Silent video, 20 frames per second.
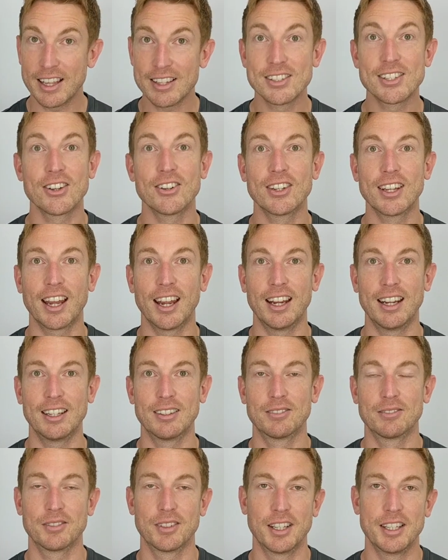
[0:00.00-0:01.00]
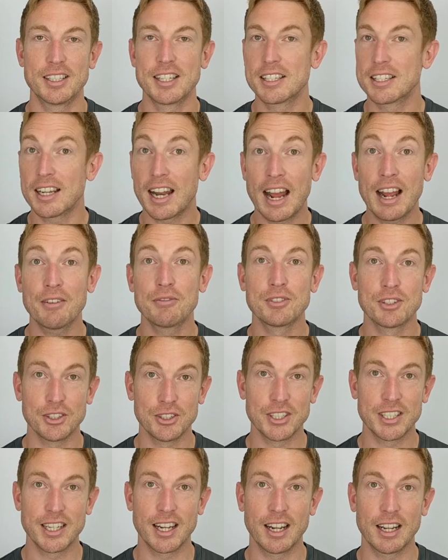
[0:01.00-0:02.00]
that's okay. It doesn't have
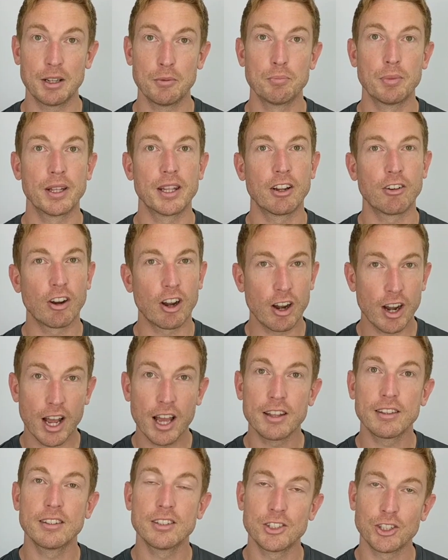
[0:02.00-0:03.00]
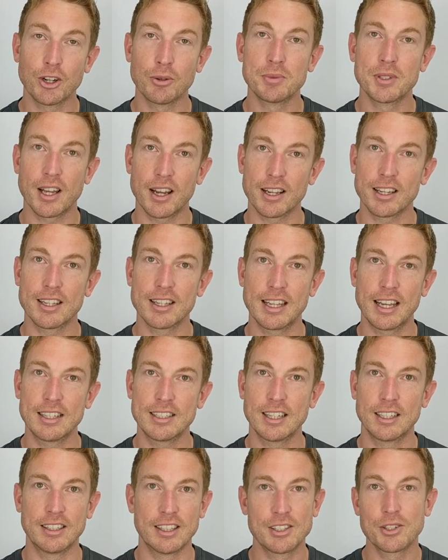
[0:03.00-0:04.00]
to today, but there are other jobs that I can
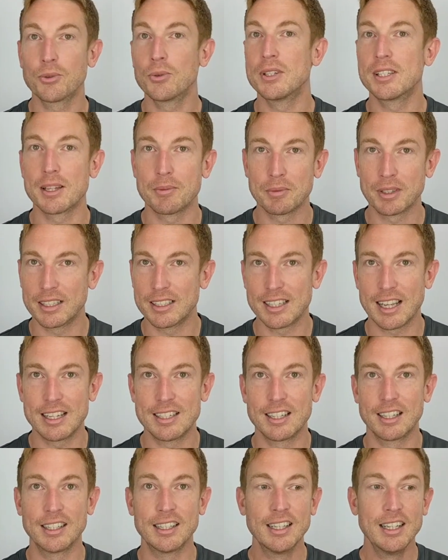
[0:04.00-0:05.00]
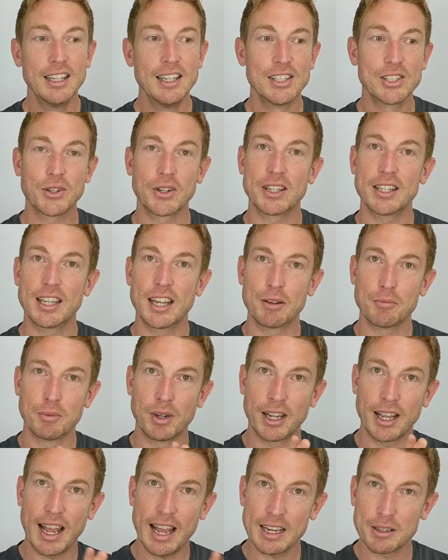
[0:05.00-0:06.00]
get done. There's always something to get done, so I can
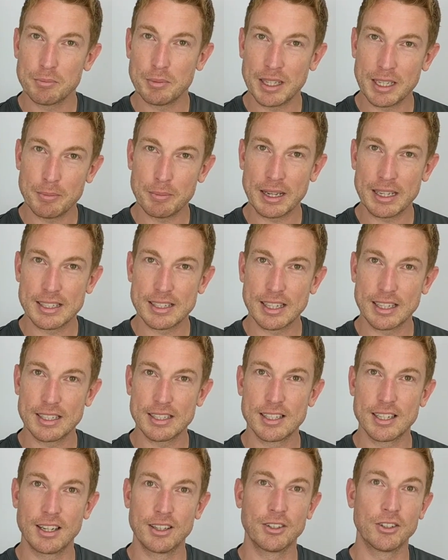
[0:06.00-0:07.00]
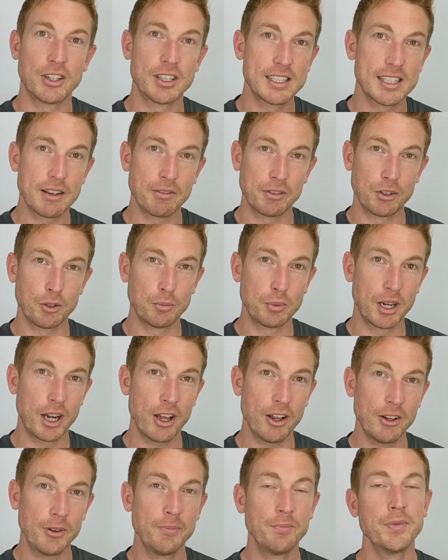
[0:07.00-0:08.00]
get my admin-y based things done on a 7 or
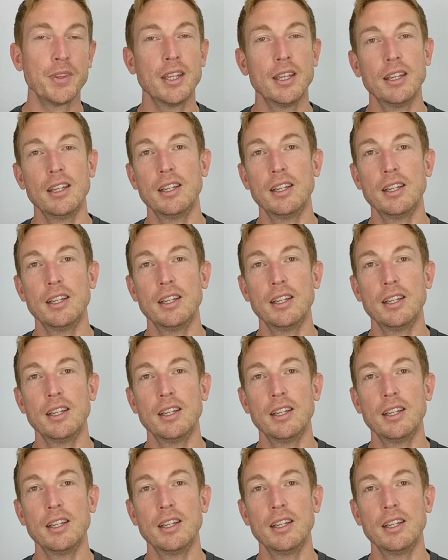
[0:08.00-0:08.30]
below.